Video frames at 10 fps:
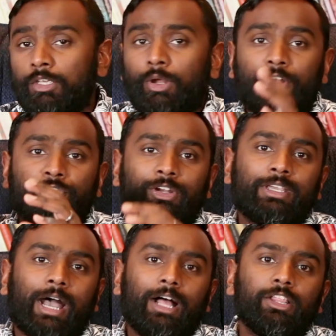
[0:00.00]
You know, I had a friend
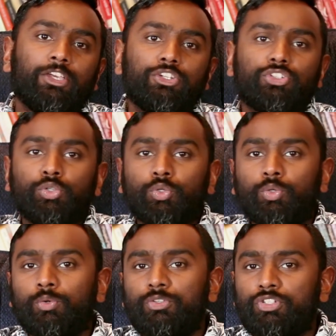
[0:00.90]
in college
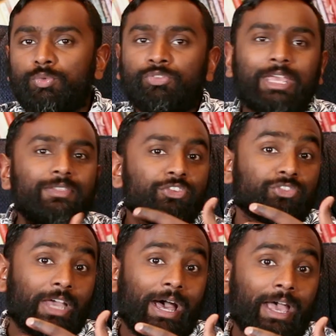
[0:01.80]
who she was dating
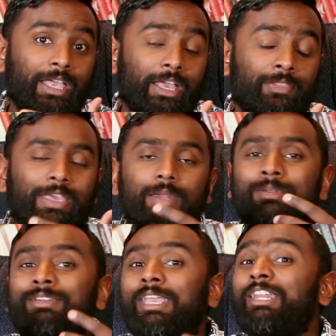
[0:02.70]
this guy, and they had
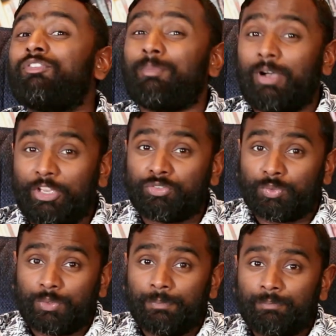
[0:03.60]
been dating from high
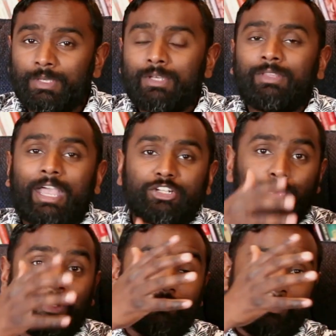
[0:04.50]
school. They
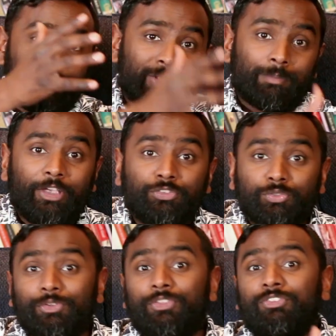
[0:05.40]
actually went from the same high
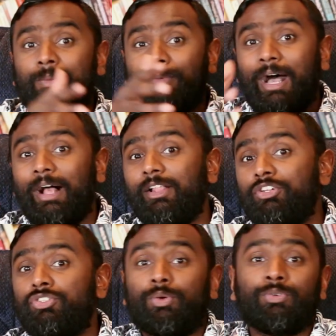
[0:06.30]
school to the same
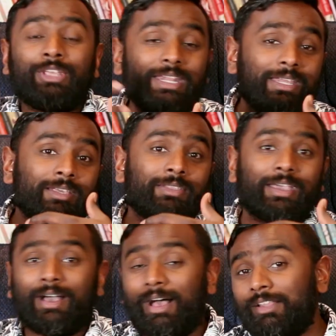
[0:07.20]
college. They were dating in
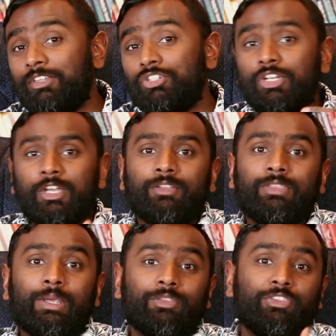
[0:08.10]
that college.
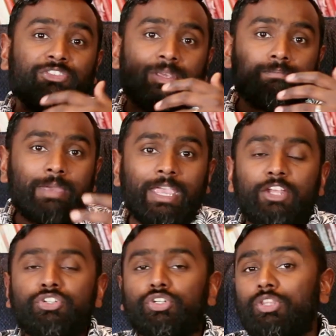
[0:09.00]
They had the same
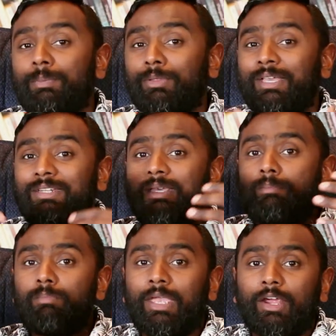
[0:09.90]
major. They planned to
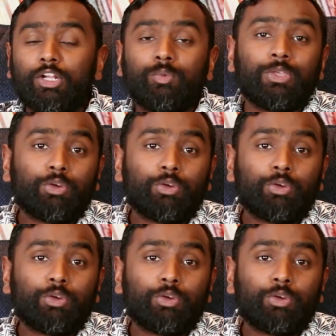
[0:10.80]
get married when they